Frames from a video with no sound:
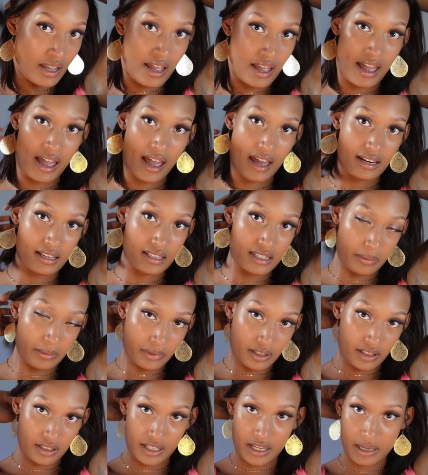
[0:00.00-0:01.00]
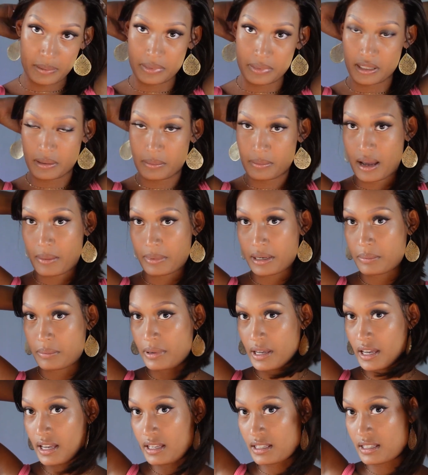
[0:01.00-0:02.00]
added some clips, some bobby
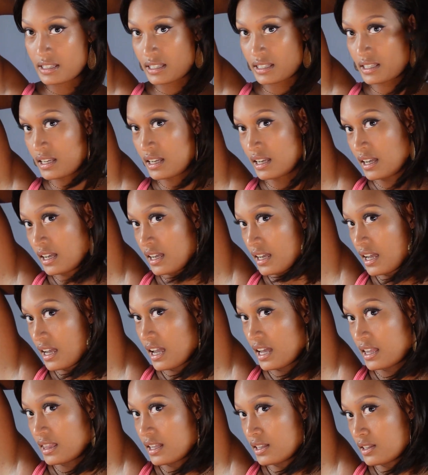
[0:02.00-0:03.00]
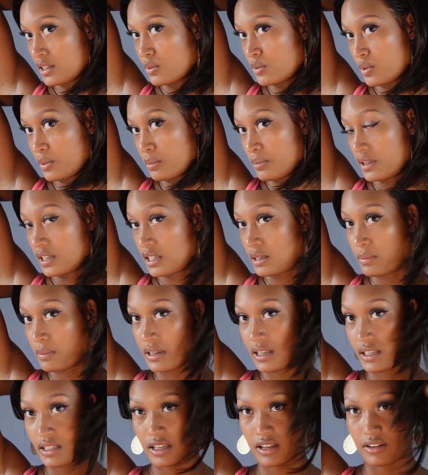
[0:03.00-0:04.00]
pins, and then swoop this
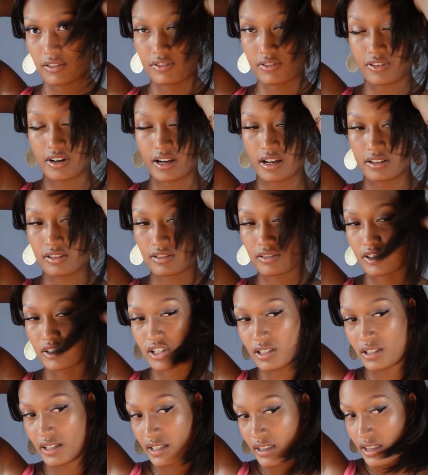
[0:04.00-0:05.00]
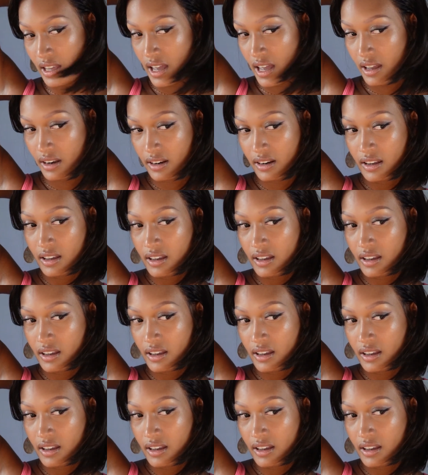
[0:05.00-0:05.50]
piece in front, just like that.